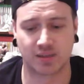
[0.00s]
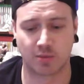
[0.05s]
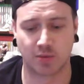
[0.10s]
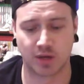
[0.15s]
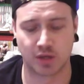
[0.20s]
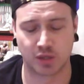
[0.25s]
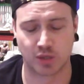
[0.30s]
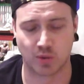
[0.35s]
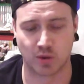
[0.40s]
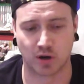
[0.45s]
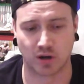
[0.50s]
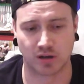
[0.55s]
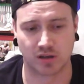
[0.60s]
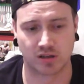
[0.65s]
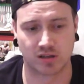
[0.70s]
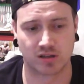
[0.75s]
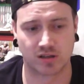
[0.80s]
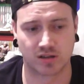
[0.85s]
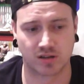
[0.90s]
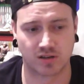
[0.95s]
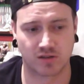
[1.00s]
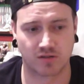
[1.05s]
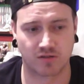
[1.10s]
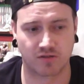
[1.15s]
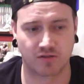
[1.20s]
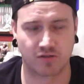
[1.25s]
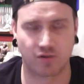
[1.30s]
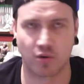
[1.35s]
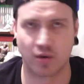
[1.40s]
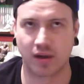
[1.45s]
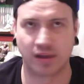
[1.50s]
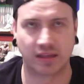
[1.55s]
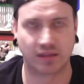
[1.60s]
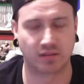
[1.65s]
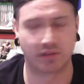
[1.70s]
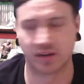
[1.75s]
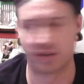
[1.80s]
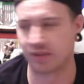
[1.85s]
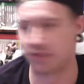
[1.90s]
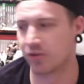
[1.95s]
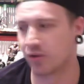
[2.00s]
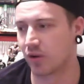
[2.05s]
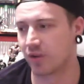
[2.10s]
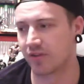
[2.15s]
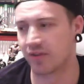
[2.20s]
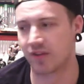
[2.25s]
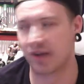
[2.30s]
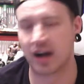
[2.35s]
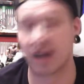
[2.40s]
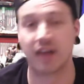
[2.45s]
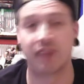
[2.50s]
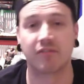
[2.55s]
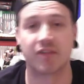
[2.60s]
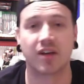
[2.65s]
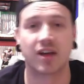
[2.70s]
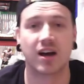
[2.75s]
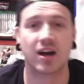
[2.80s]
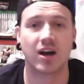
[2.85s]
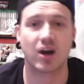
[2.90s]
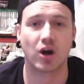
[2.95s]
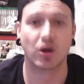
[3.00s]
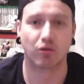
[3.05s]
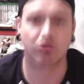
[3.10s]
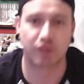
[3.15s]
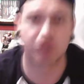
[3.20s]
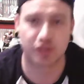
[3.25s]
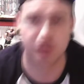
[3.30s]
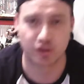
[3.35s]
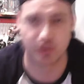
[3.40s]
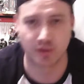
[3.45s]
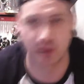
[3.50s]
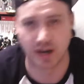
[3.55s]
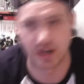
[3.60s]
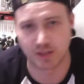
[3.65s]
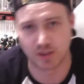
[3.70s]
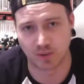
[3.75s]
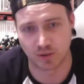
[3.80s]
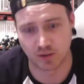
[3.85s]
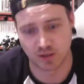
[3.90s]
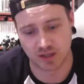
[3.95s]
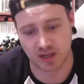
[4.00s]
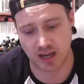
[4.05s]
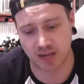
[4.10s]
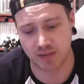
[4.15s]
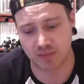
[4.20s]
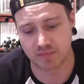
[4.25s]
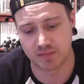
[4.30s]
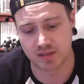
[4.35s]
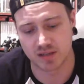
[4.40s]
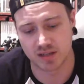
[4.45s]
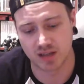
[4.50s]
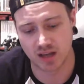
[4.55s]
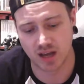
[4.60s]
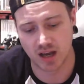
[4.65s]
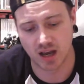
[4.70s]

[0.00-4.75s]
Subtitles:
which was 43, 45 original Xbox games,